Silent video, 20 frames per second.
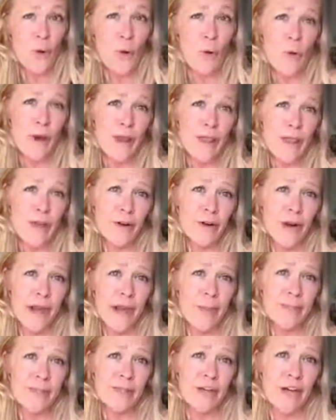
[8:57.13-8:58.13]
One of the
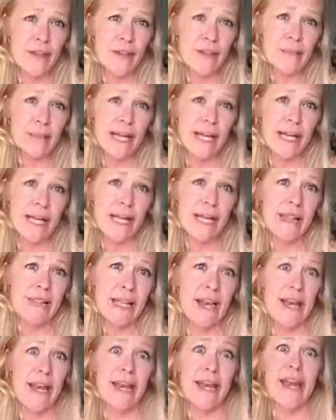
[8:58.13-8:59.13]
grapes on the planet
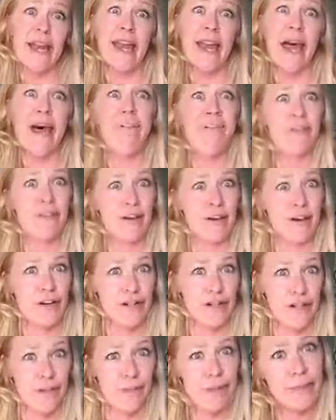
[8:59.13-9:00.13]
that never
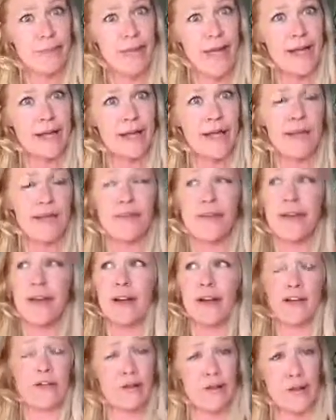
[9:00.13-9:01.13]
should be blended, if you
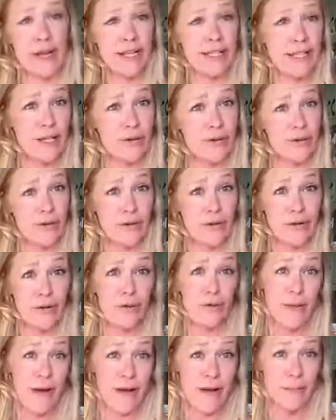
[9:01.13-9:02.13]
get a crazy
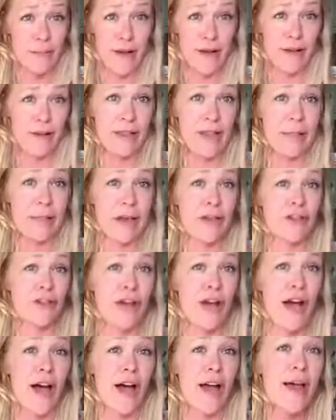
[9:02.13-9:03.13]
cuckoo winemaker, they might
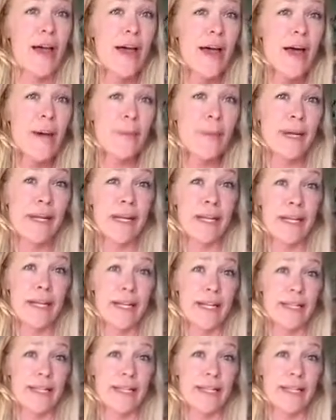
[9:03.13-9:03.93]
try, but it